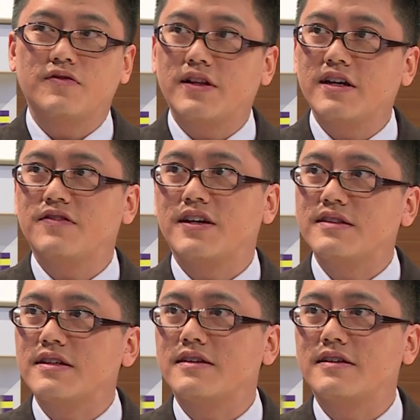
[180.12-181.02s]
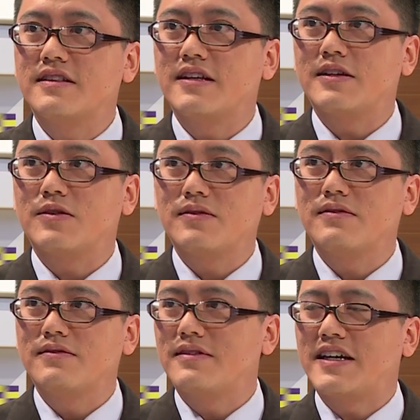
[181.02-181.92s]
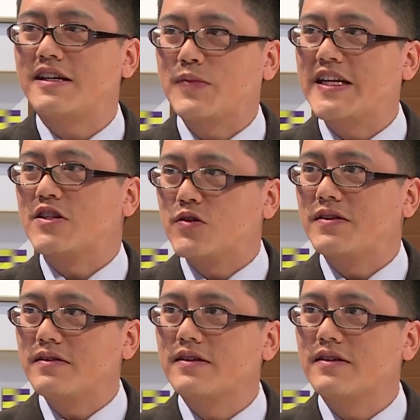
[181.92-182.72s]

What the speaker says: of life, I think that has been answered.